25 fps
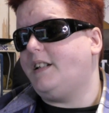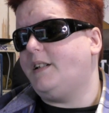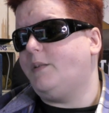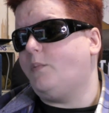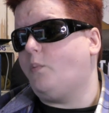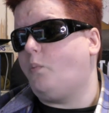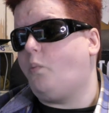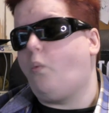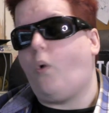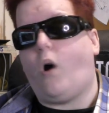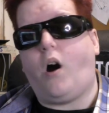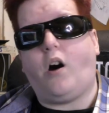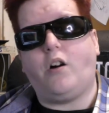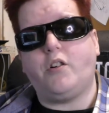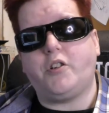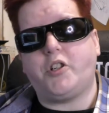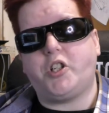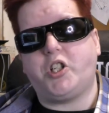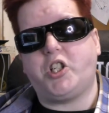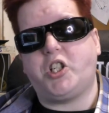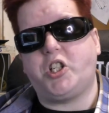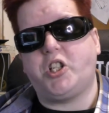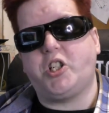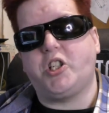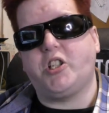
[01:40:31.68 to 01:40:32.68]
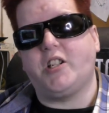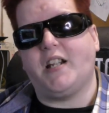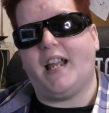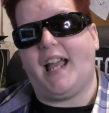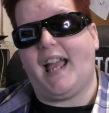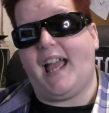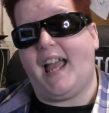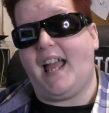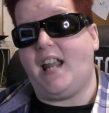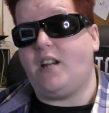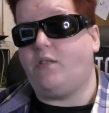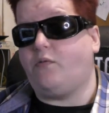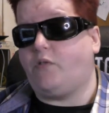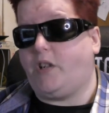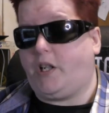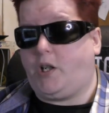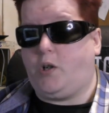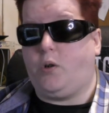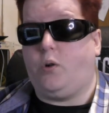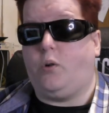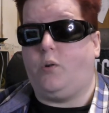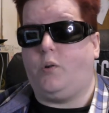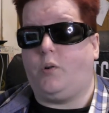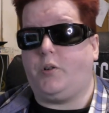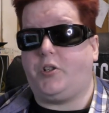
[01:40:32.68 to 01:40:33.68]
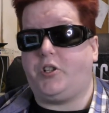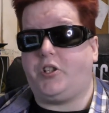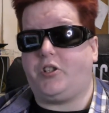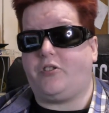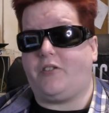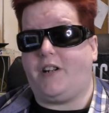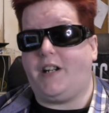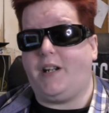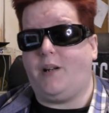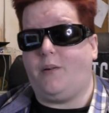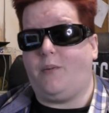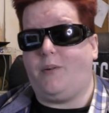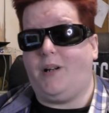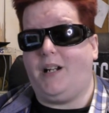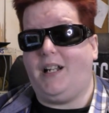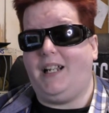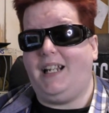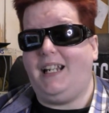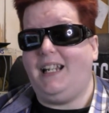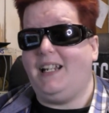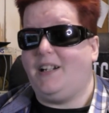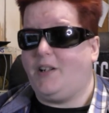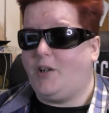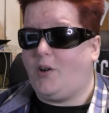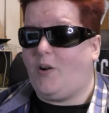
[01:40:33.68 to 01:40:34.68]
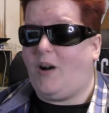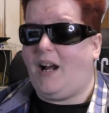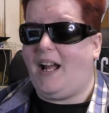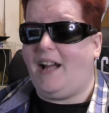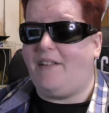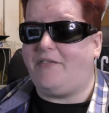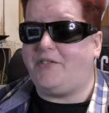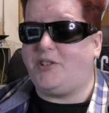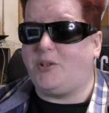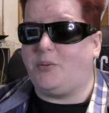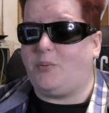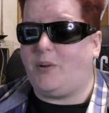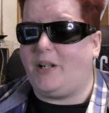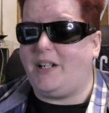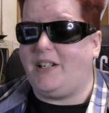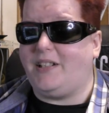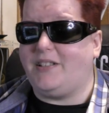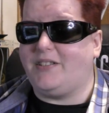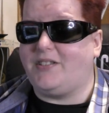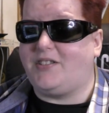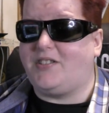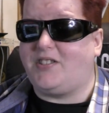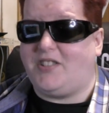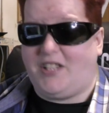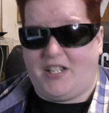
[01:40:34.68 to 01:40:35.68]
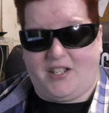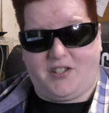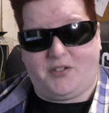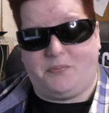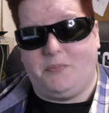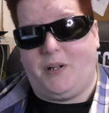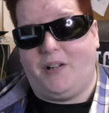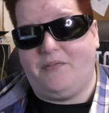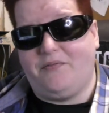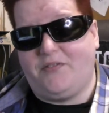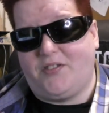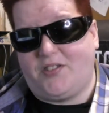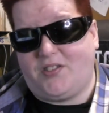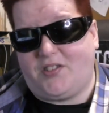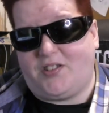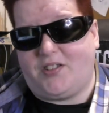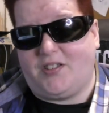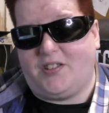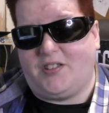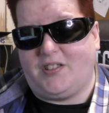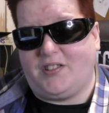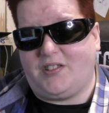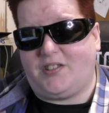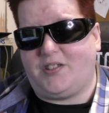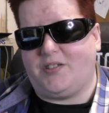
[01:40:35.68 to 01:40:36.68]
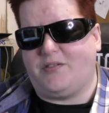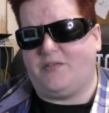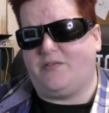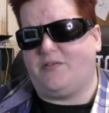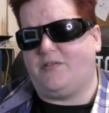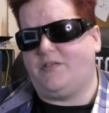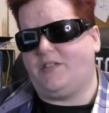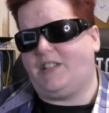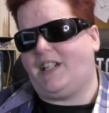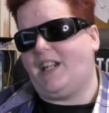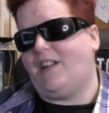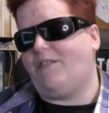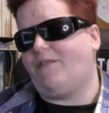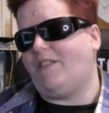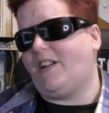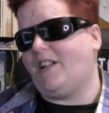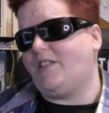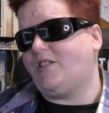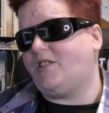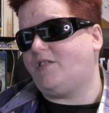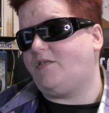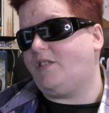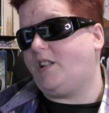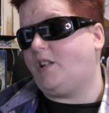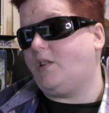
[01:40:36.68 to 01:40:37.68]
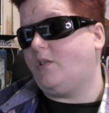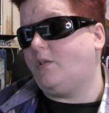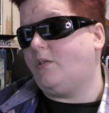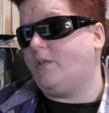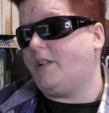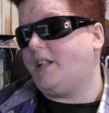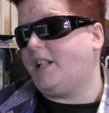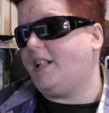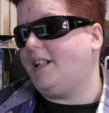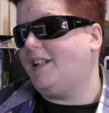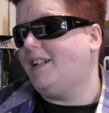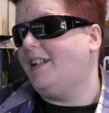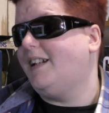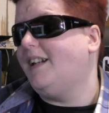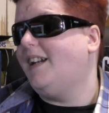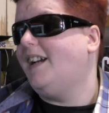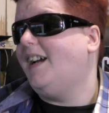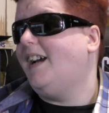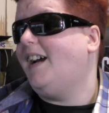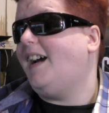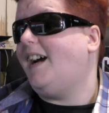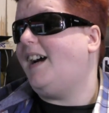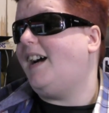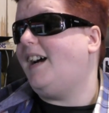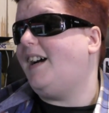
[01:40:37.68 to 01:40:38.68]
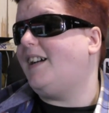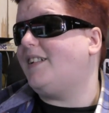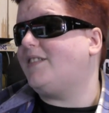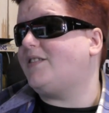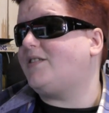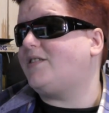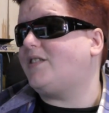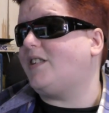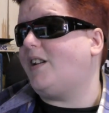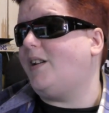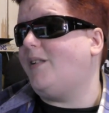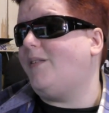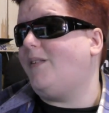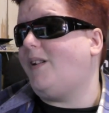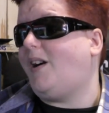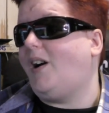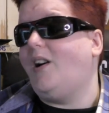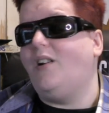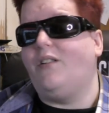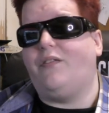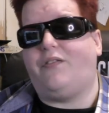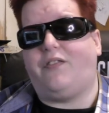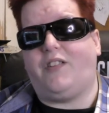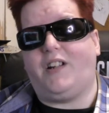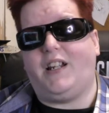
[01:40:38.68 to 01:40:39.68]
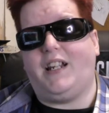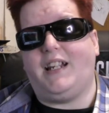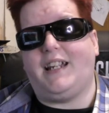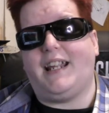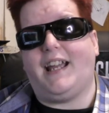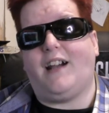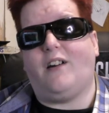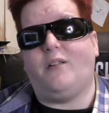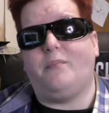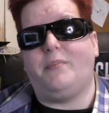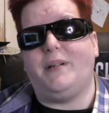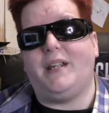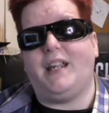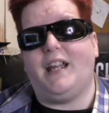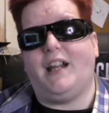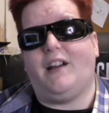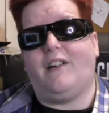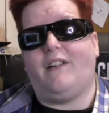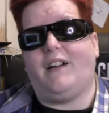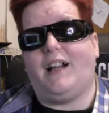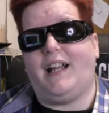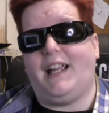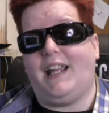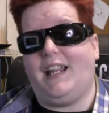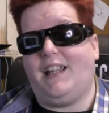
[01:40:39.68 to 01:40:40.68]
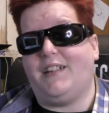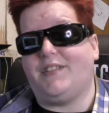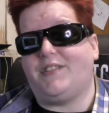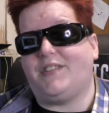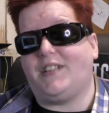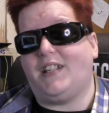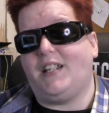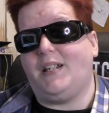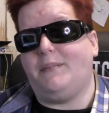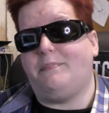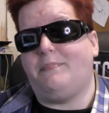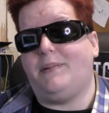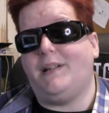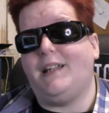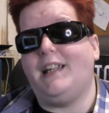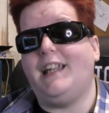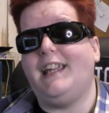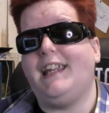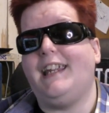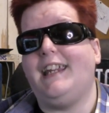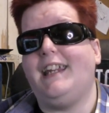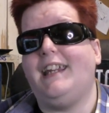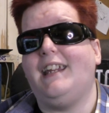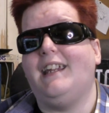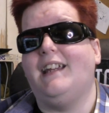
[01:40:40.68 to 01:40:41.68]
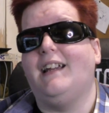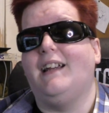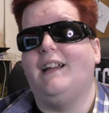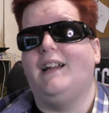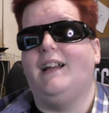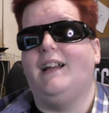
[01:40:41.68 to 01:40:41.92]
watch and record straight away and not have to wait 6 months to get round to recording. So hopefully that'll be out ASAP.